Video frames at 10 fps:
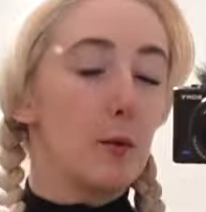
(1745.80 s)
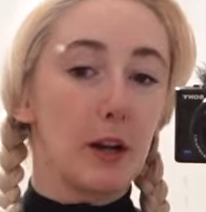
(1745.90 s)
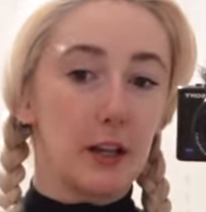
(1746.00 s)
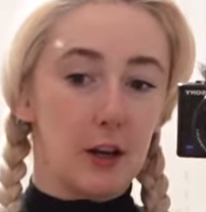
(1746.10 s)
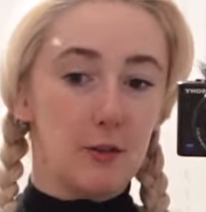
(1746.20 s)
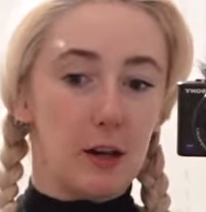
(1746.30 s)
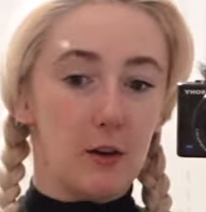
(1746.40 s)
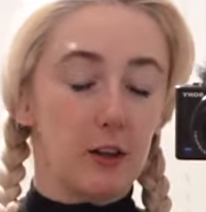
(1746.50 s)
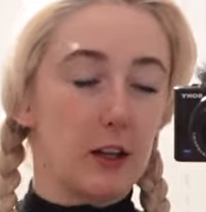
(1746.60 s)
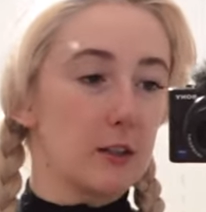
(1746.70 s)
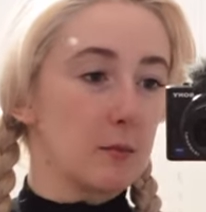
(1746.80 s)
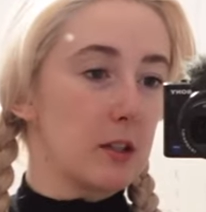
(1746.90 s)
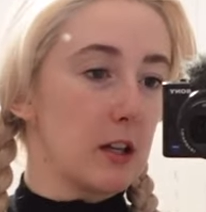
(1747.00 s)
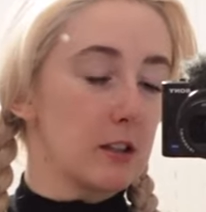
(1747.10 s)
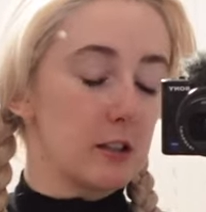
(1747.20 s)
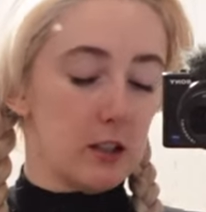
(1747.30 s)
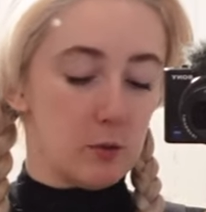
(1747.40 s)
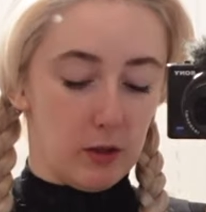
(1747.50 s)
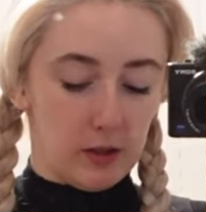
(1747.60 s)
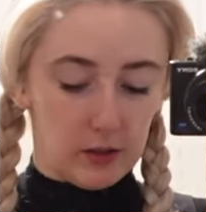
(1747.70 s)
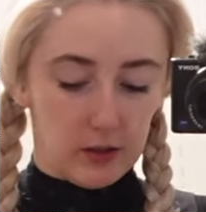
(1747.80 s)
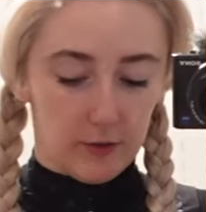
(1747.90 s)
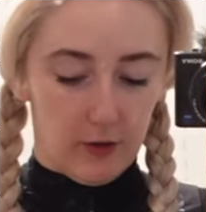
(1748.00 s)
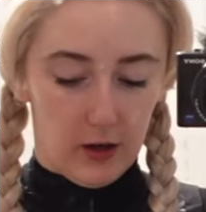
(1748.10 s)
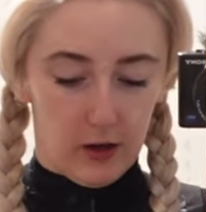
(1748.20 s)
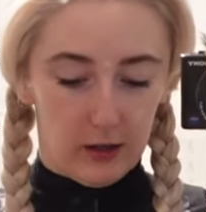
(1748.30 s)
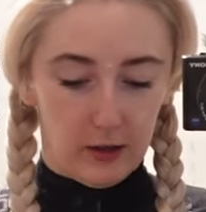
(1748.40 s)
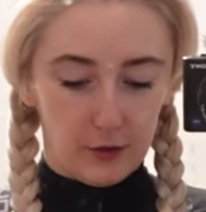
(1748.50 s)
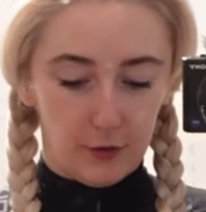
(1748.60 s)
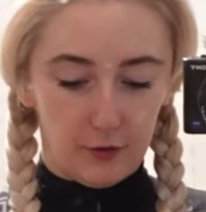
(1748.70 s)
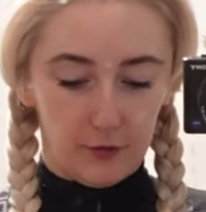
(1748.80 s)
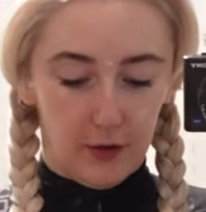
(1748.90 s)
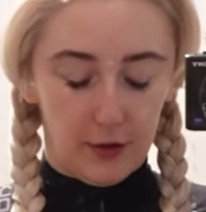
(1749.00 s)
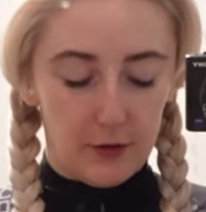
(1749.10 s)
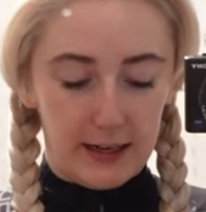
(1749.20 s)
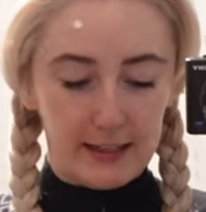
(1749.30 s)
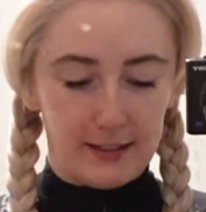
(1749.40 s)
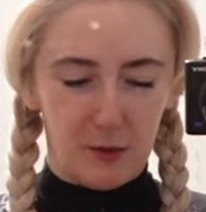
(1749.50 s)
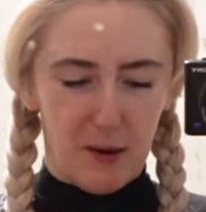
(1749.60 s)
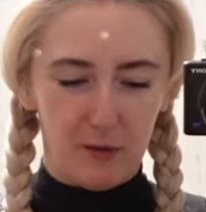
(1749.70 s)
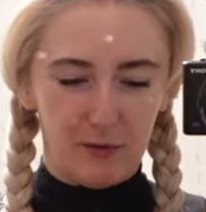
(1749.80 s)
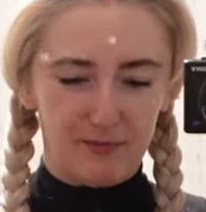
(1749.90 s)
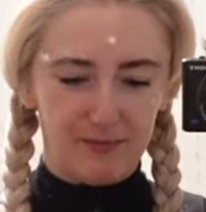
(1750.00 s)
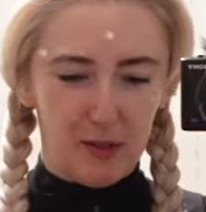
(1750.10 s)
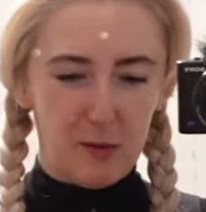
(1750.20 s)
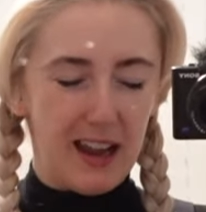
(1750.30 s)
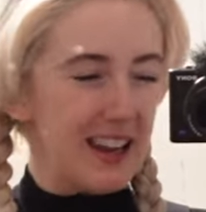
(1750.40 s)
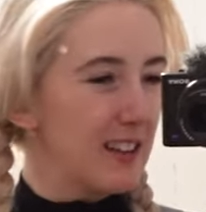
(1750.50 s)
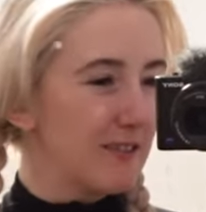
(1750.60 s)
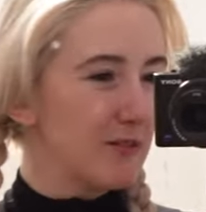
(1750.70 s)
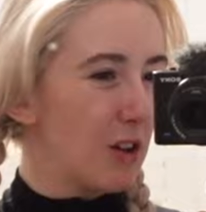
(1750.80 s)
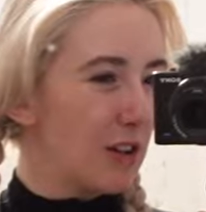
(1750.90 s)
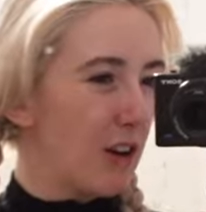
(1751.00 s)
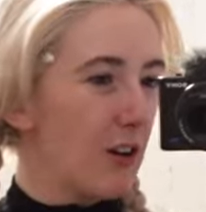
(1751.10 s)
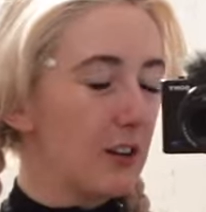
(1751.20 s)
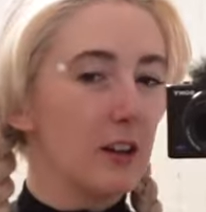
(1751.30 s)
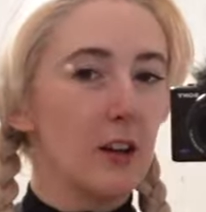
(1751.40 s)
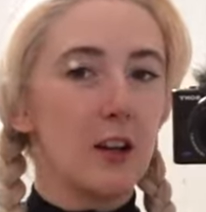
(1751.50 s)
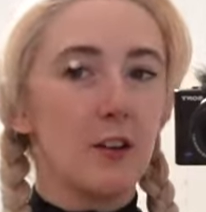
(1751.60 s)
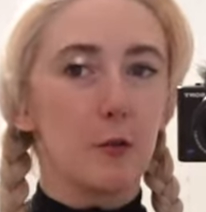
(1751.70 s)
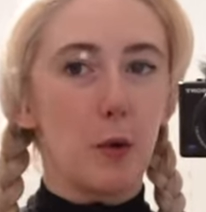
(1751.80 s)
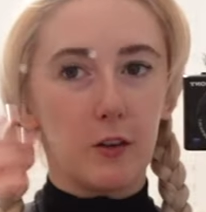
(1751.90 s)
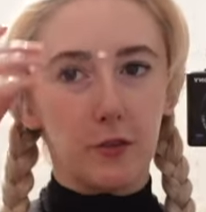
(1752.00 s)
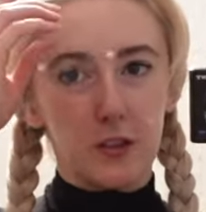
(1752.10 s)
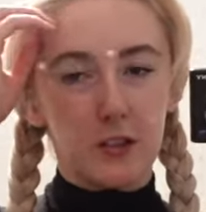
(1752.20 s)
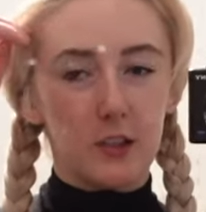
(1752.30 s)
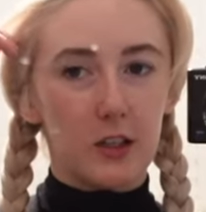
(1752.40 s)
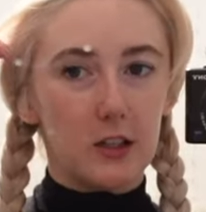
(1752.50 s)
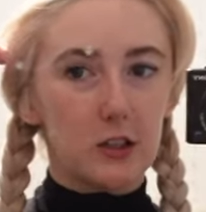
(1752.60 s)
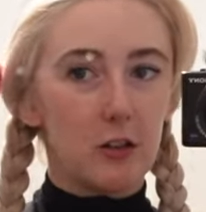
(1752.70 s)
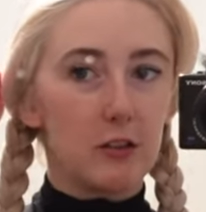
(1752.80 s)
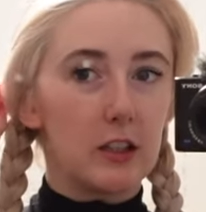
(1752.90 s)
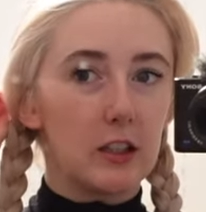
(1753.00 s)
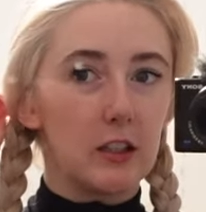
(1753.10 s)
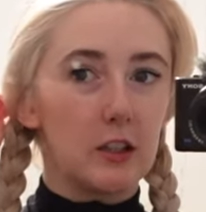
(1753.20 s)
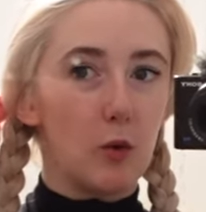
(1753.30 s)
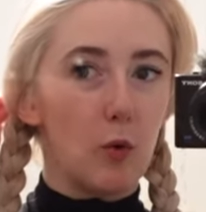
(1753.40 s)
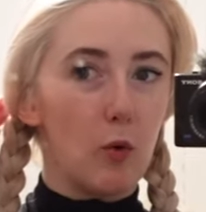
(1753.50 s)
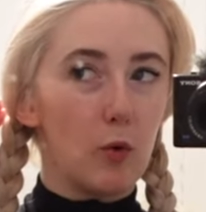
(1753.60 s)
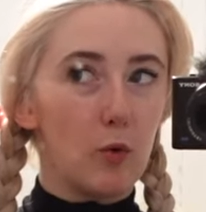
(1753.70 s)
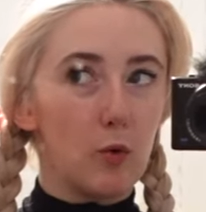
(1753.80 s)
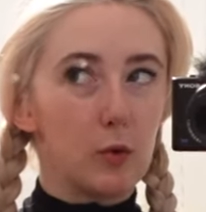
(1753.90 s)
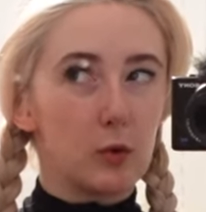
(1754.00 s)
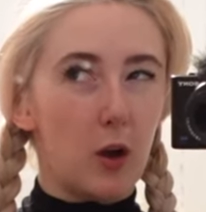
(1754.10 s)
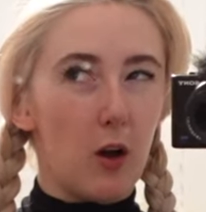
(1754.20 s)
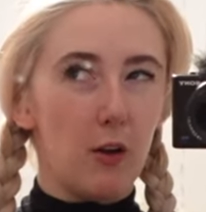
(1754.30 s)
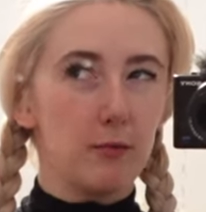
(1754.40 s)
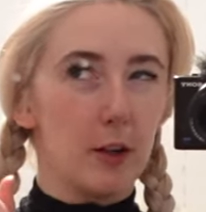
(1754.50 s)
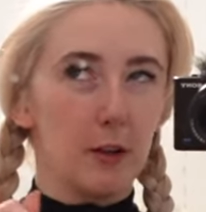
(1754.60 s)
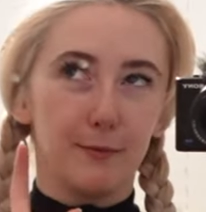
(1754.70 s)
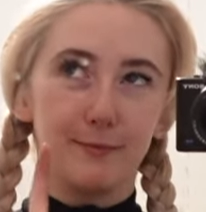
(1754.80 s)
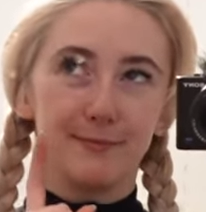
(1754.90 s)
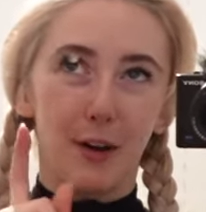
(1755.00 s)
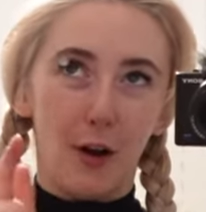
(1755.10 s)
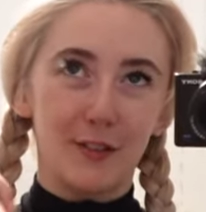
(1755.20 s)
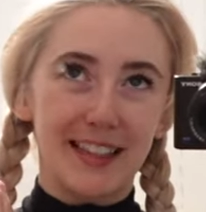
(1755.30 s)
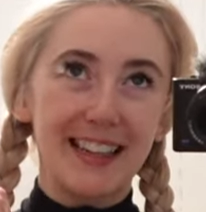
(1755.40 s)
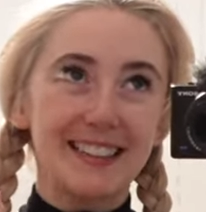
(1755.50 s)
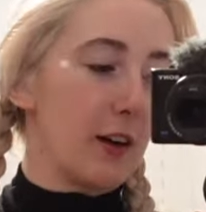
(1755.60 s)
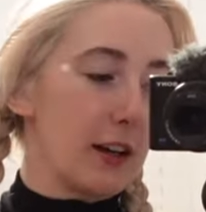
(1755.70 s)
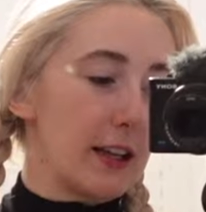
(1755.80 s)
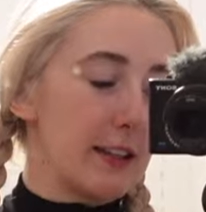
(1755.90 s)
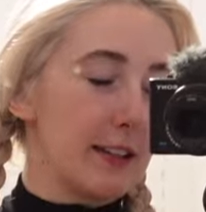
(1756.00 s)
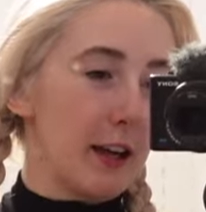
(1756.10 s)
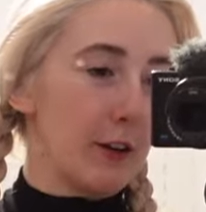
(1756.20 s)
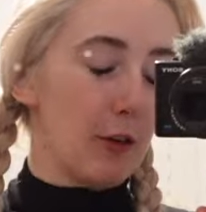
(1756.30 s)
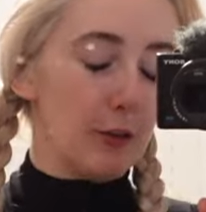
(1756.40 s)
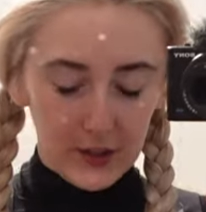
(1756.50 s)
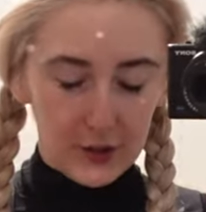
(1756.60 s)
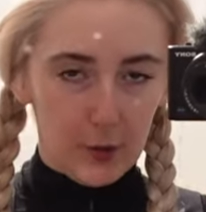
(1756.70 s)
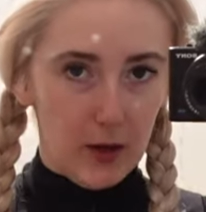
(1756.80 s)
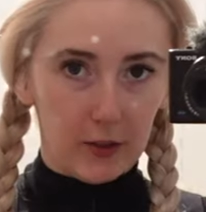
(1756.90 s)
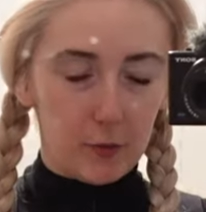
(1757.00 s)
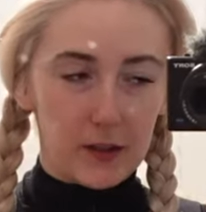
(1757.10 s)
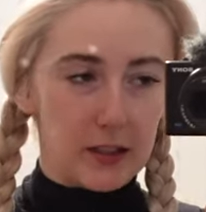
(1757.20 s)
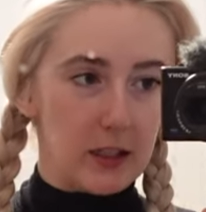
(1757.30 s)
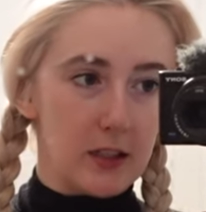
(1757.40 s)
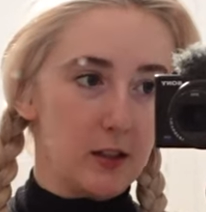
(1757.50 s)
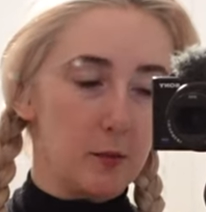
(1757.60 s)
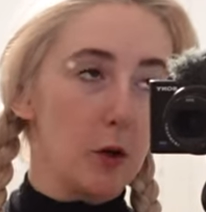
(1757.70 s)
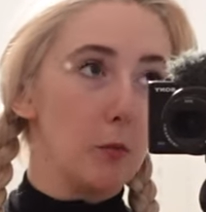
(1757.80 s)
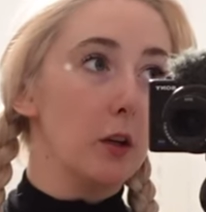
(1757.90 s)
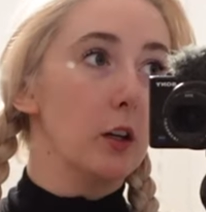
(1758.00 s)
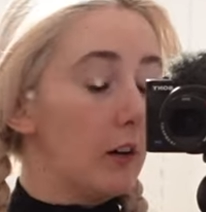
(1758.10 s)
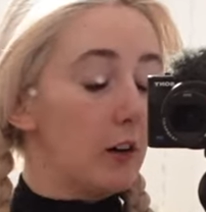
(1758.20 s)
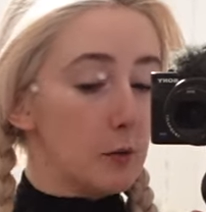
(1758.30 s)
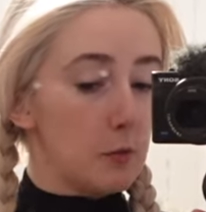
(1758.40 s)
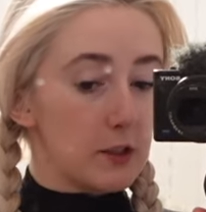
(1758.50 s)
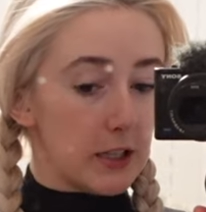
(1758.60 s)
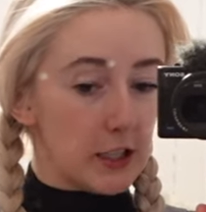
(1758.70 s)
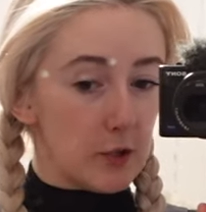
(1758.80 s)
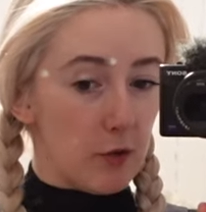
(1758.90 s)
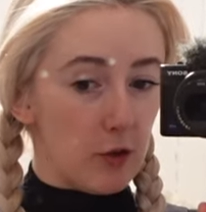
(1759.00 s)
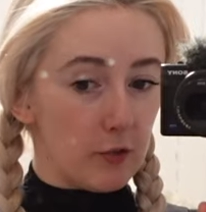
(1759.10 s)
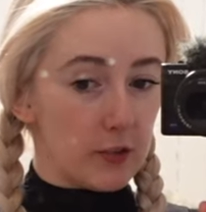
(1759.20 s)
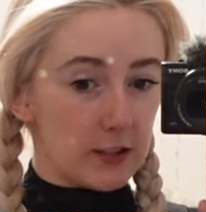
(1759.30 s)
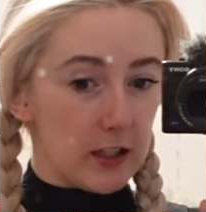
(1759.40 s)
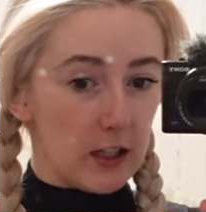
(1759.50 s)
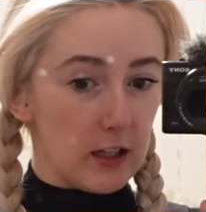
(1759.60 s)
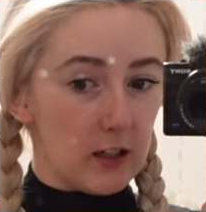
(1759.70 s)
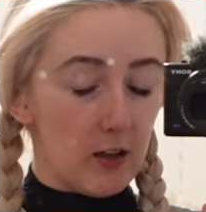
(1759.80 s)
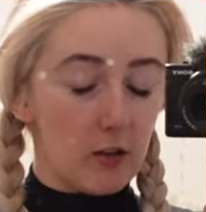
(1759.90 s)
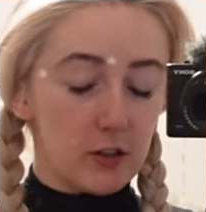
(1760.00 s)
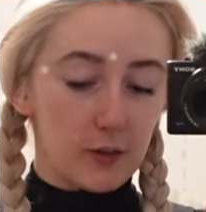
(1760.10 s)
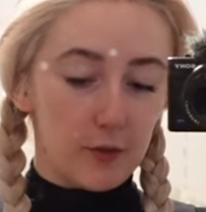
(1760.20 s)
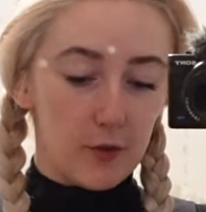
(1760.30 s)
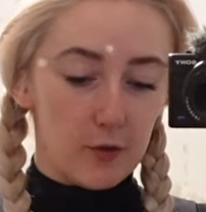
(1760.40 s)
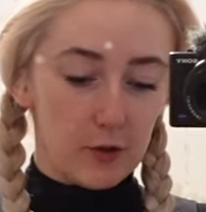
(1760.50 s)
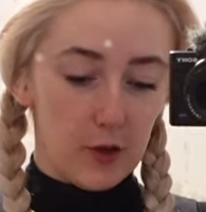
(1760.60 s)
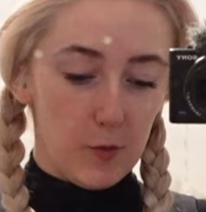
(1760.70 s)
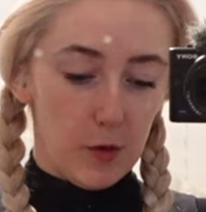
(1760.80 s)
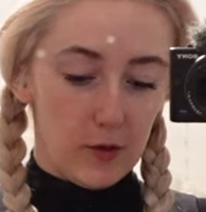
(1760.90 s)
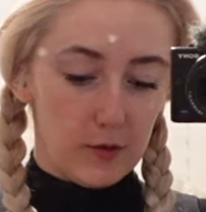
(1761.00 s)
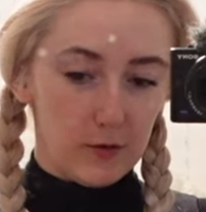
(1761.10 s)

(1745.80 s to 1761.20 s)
We're going to go now. I'm going to get some snacks to take with because it's very early. I don't, I don't eat till about maybe 8, 9 o'clock for breakfast and it's currently called half, no, half thick. I'll eat later on. It's too early for me to eat at the moment. I will take you along for skiing. Oh, I just forgot GoPro.